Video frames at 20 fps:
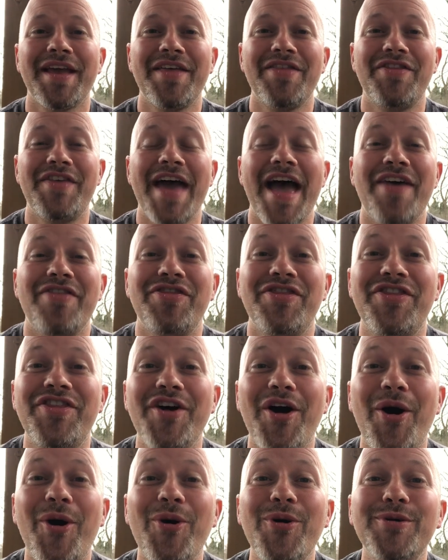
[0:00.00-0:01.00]
that
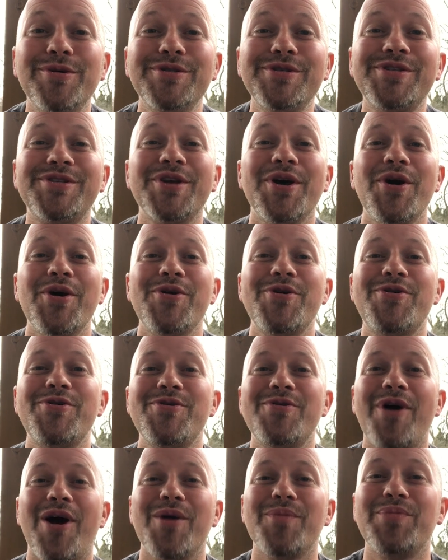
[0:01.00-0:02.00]
those
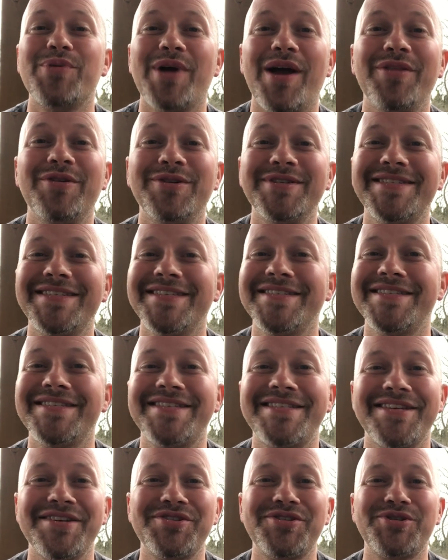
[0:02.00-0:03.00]
who are brothers and
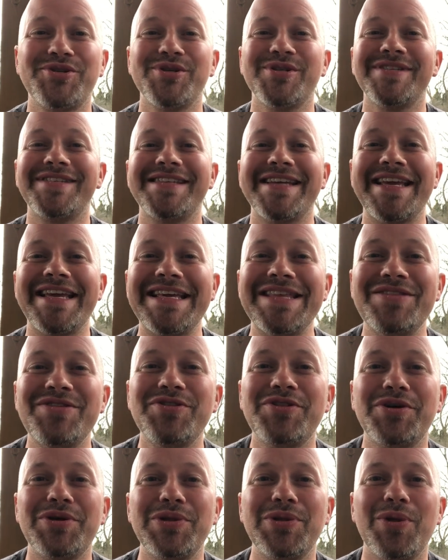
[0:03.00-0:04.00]
sisters
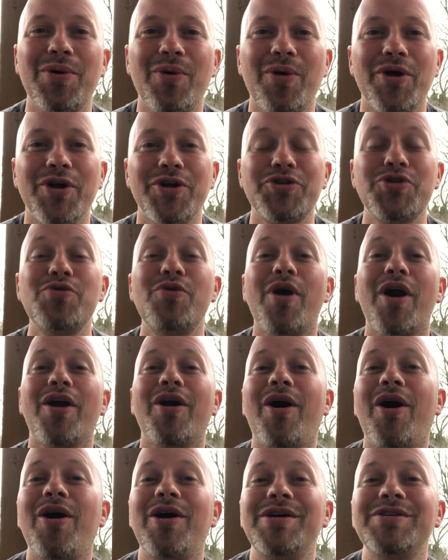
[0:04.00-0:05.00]
in the Lord, who
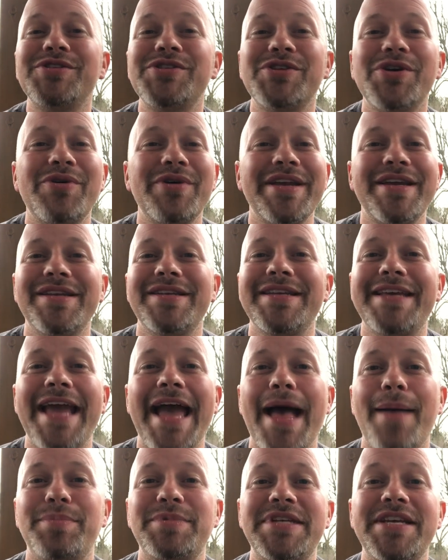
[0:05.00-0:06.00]
are also in
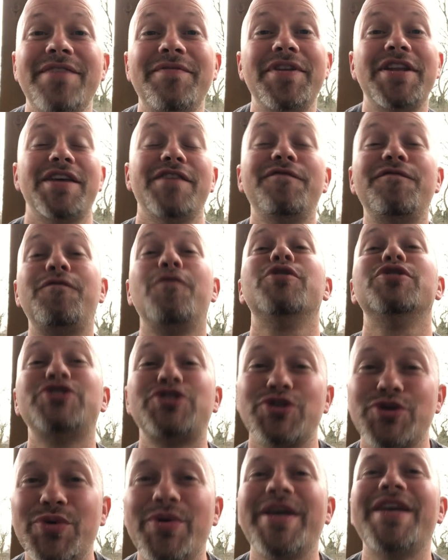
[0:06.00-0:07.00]
captivity for
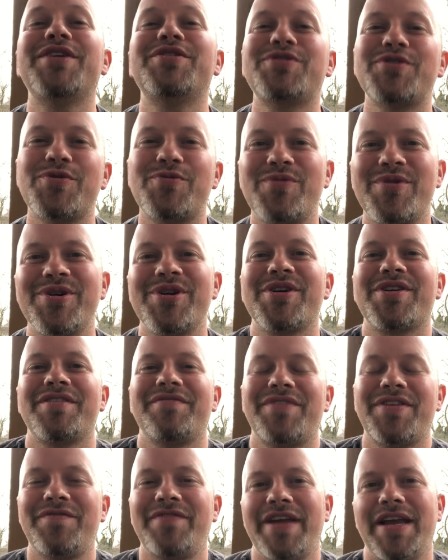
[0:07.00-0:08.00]
doing the work
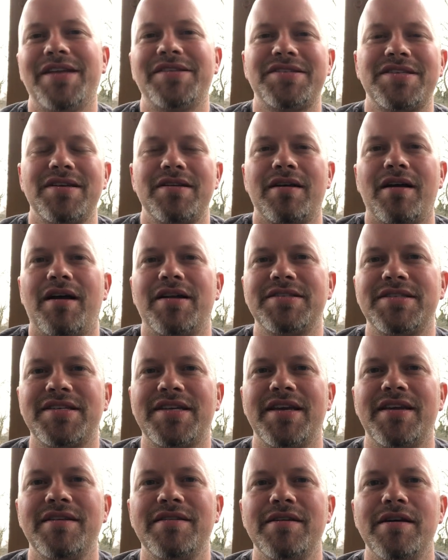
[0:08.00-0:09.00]
of advancing God's
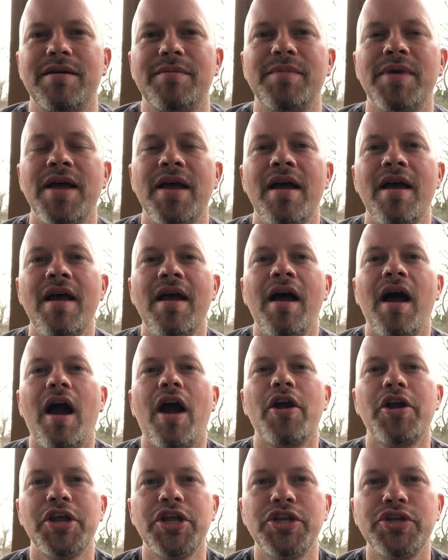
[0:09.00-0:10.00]
kingdom,
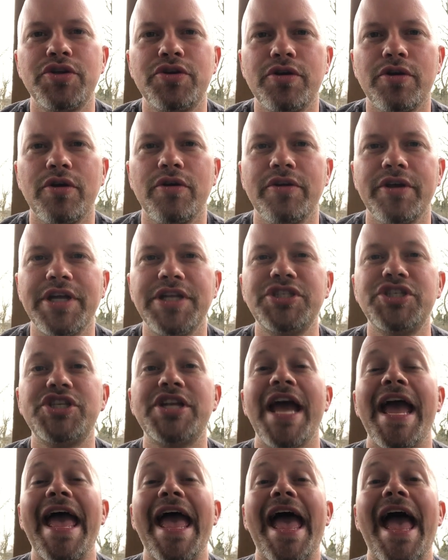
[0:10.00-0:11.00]
are
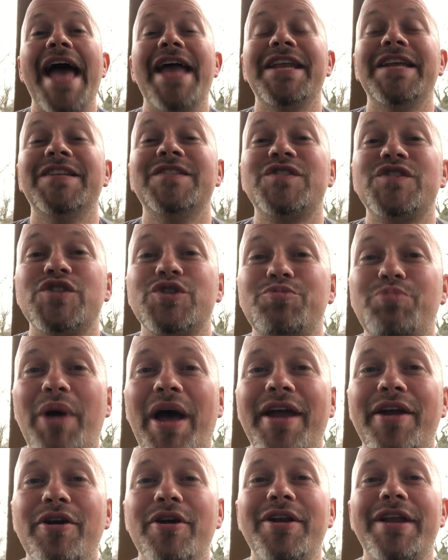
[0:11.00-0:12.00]
encouraged and
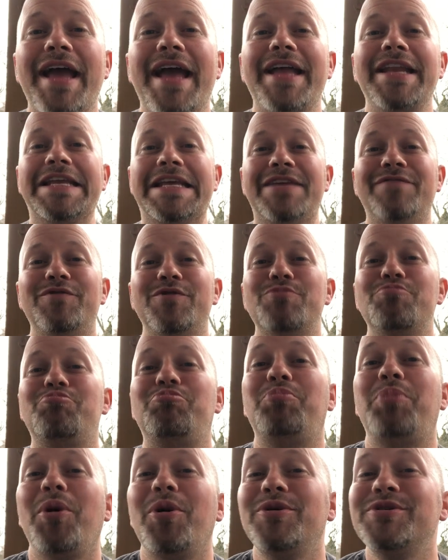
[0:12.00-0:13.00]
inspired and even
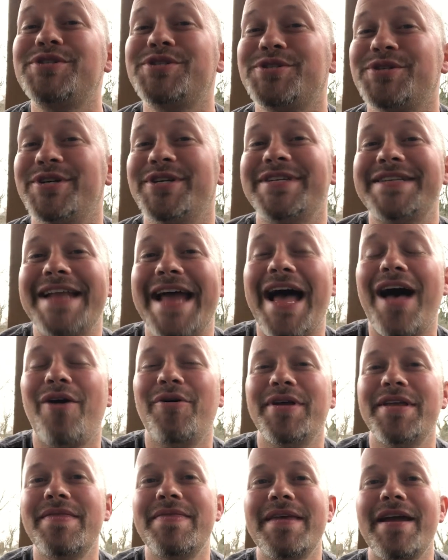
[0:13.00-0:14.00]
bolstered
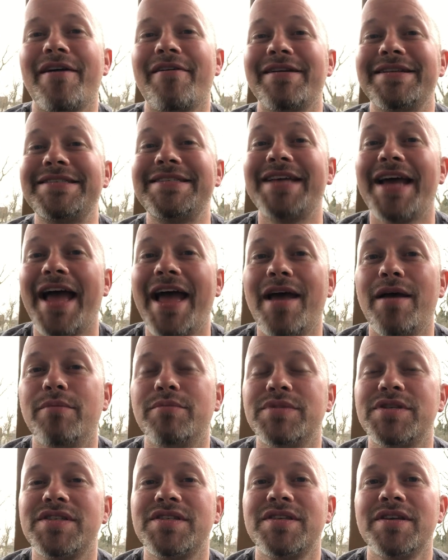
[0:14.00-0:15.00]
now in their
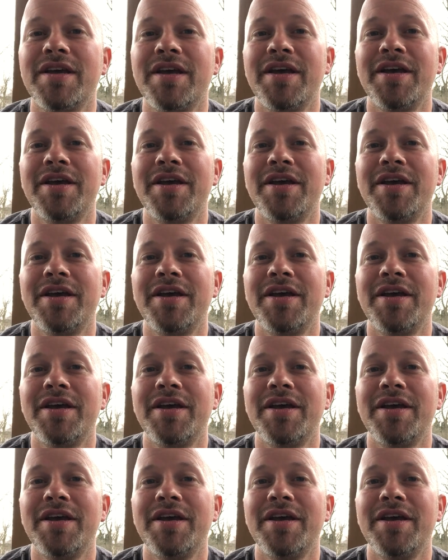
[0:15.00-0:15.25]
attempts